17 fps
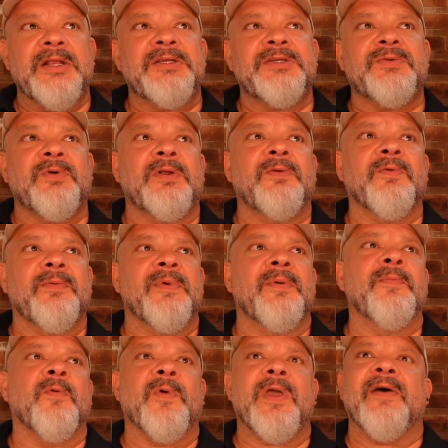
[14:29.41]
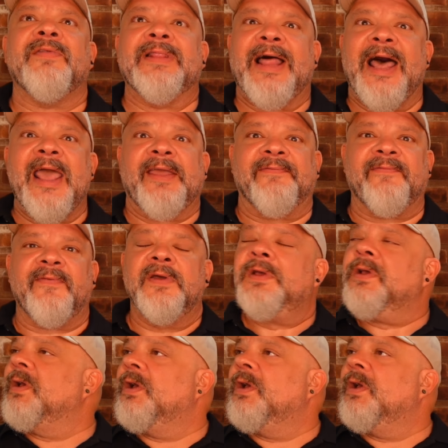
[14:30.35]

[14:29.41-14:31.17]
I just want to remember, we have life.